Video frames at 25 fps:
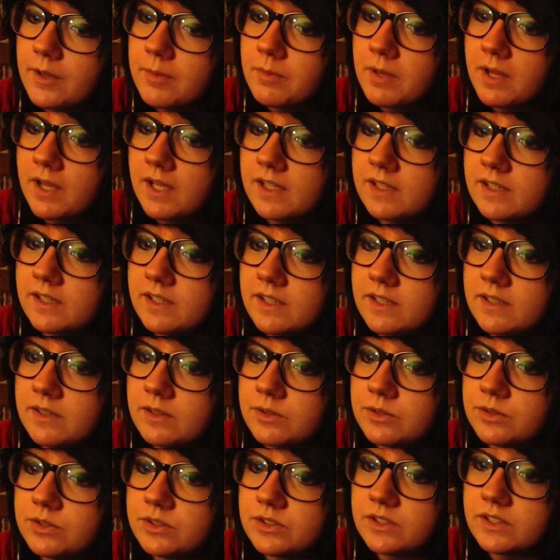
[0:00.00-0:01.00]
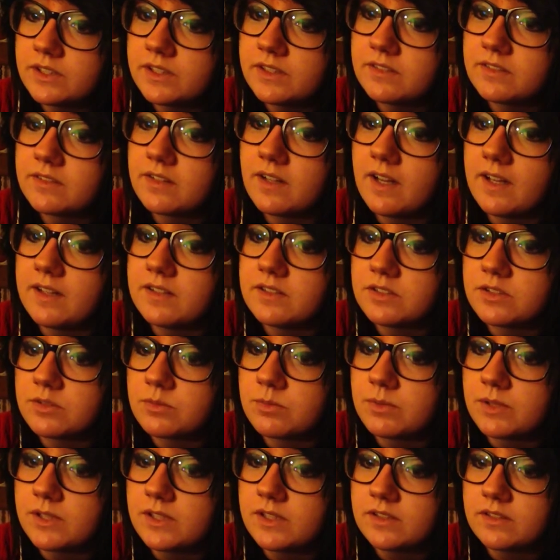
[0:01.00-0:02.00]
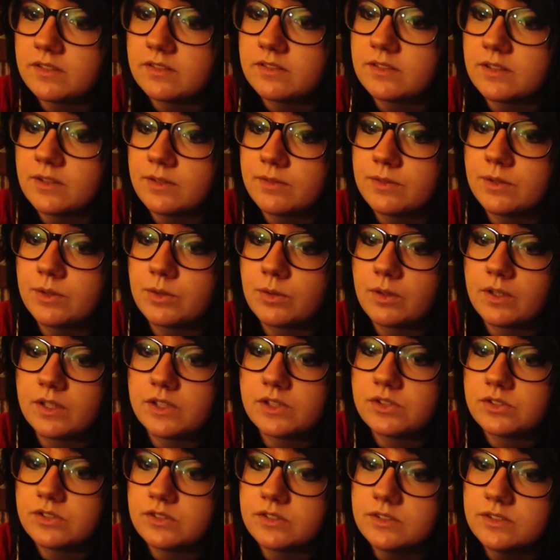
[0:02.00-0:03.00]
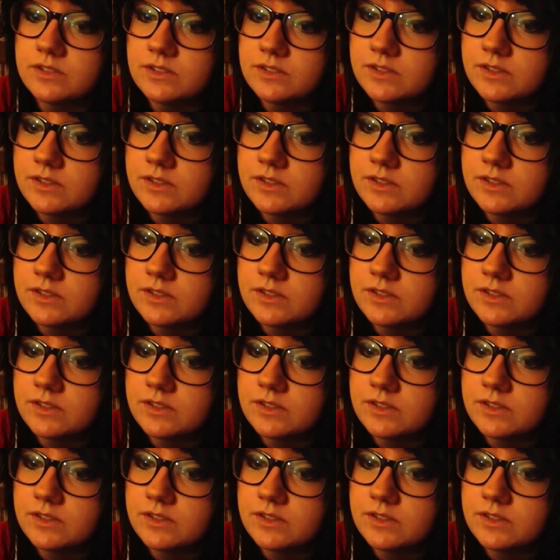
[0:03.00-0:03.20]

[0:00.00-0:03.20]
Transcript: Haley Hallucinate asked me few questions,